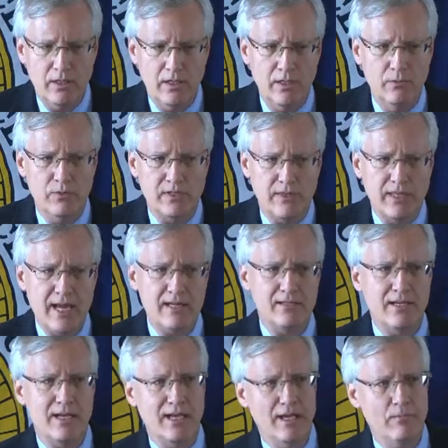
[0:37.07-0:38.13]
It was at that
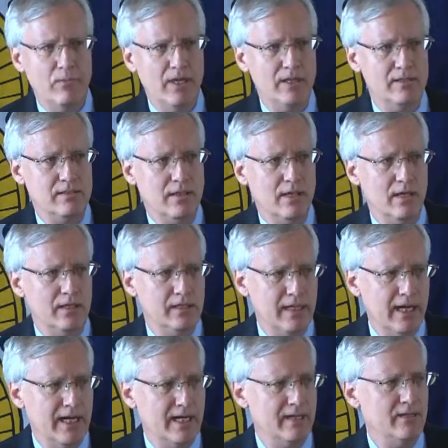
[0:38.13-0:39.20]
time that
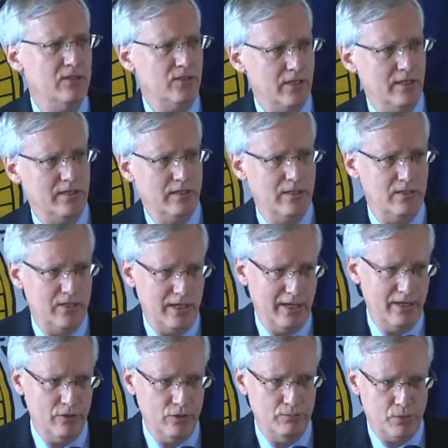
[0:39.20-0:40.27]
God sent us
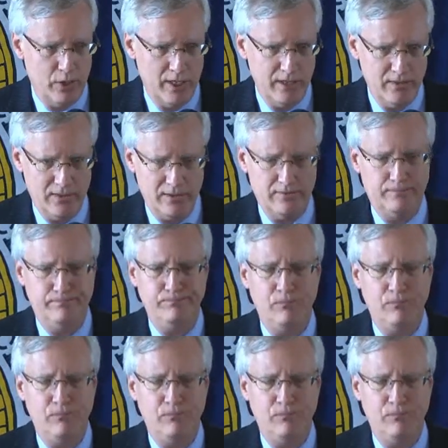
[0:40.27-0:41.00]
Andrew Price.